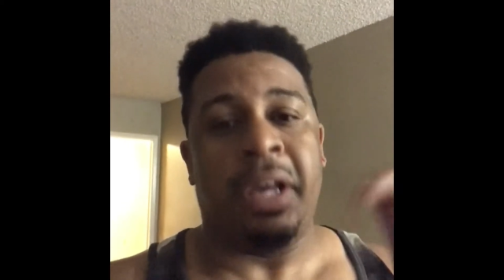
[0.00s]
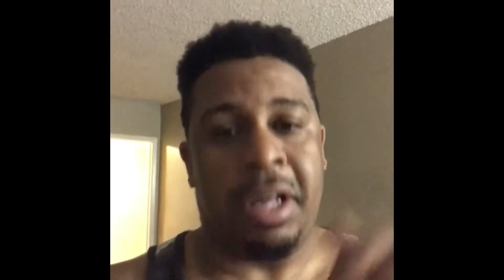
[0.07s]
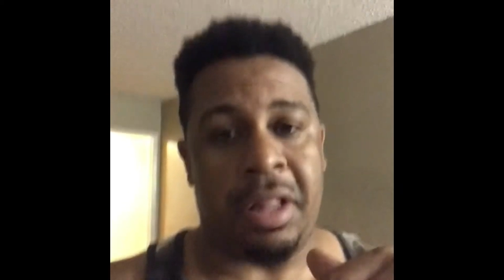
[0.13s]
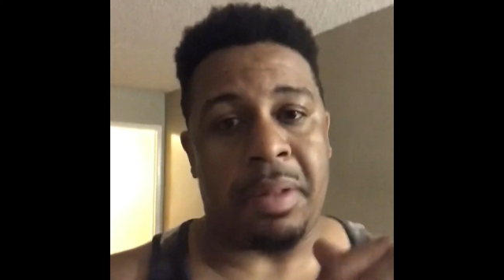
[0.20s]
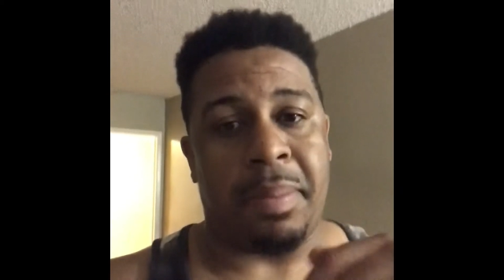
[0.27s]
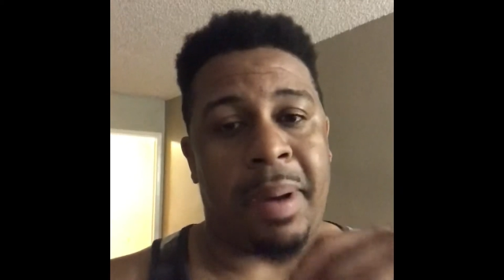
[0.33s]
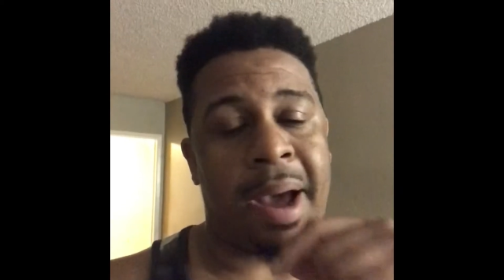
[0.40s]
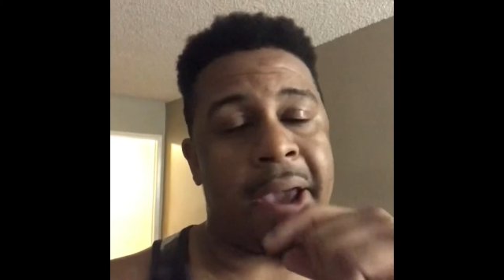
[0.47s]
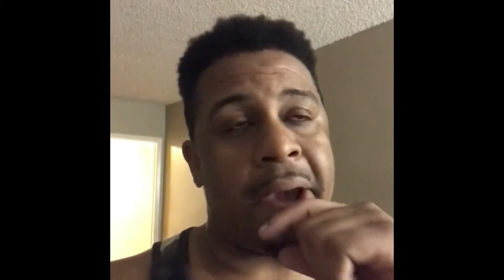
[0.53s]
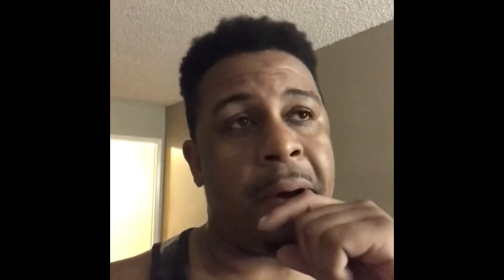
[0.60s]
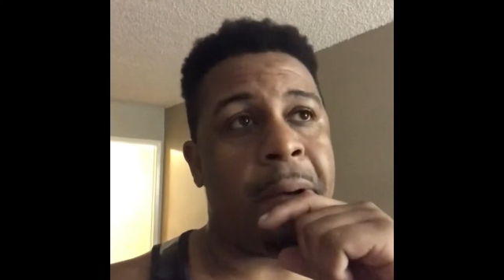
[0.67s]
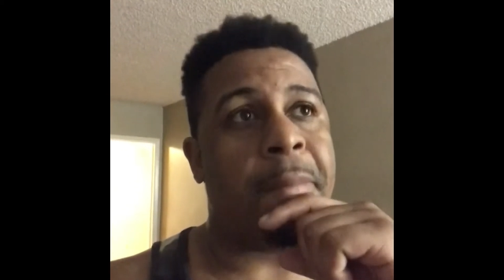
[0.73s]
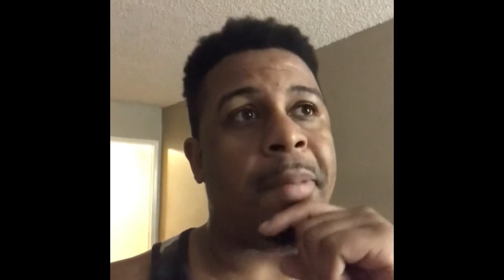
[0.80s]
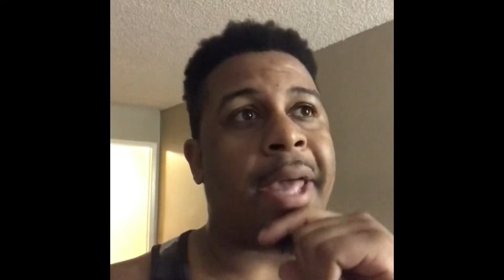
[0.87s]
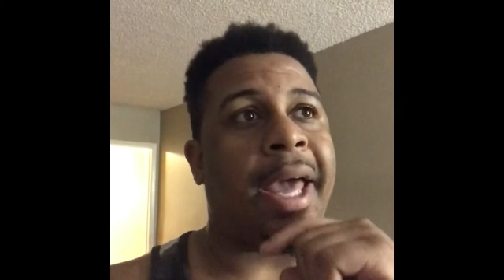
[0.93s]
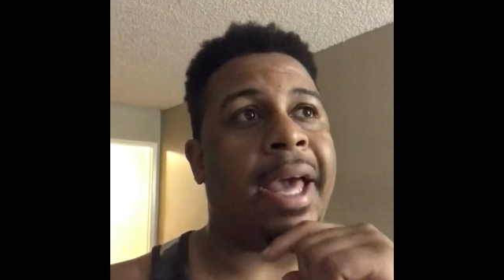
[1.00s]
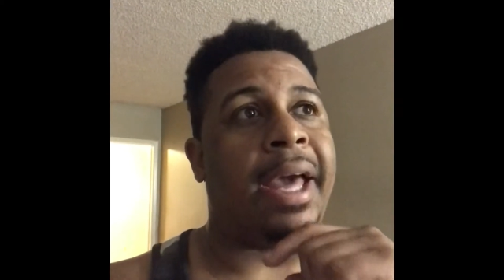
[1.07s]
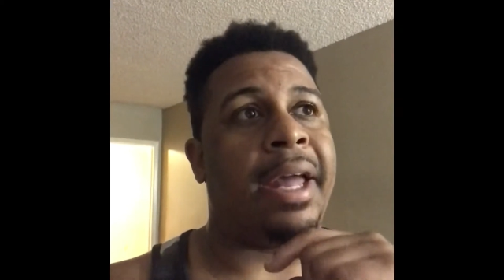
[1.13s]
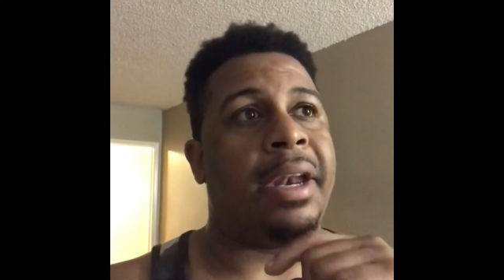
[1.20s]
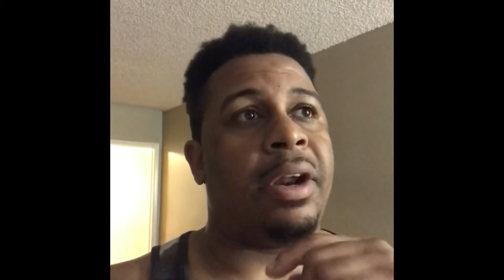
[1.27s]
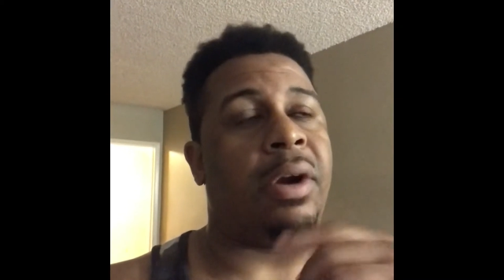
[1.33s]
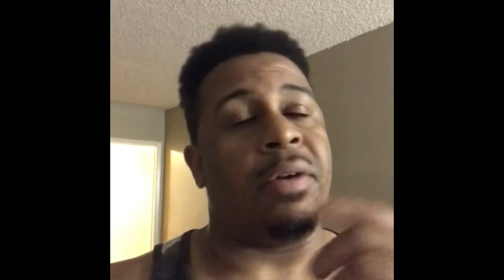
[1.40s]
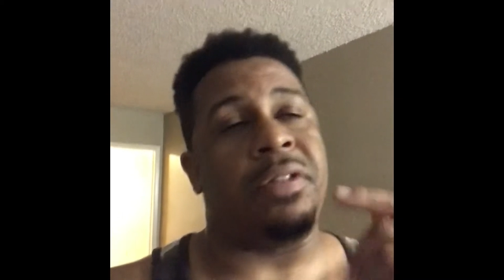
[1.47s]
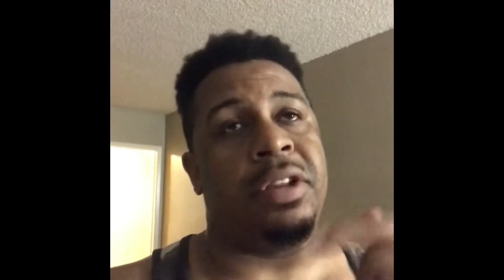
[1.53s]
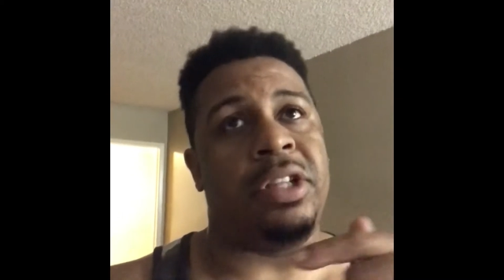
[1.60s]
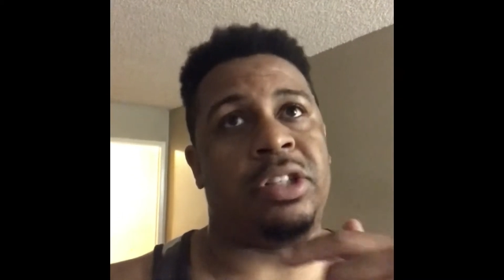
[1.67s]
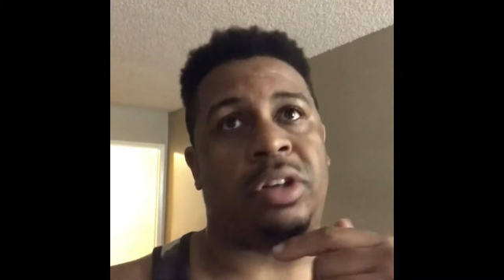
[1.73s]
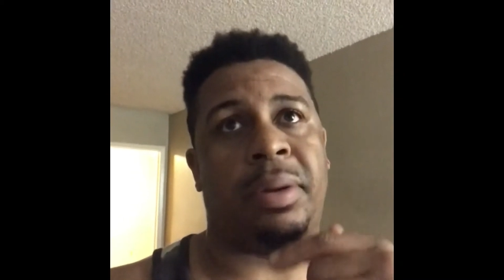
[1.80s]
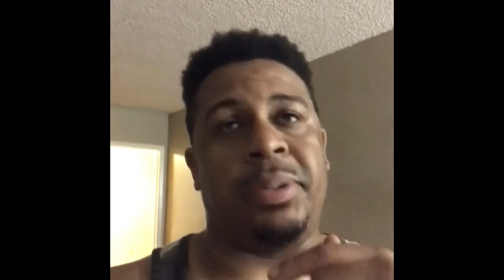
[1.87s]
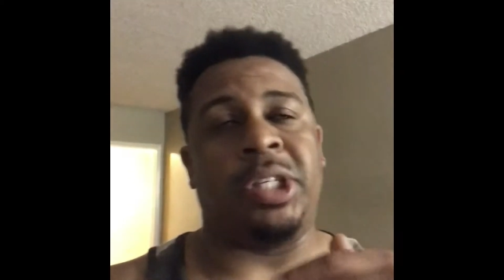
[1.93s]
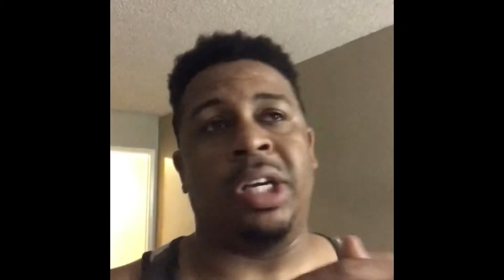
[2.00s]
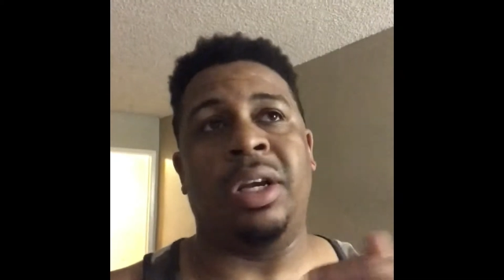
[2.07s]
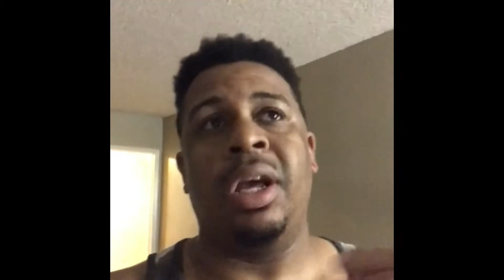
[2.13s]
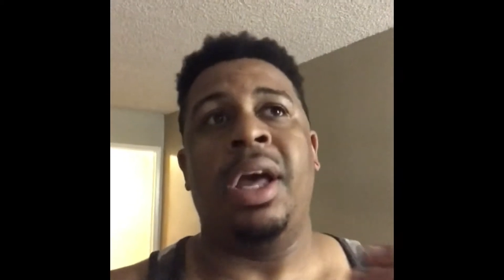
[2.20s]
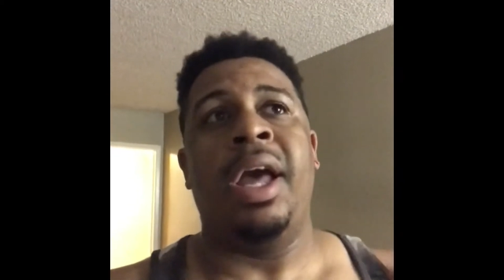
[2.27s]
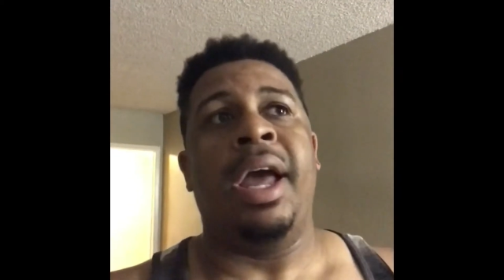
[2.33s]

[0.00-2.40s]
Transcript: in the bio or in the description.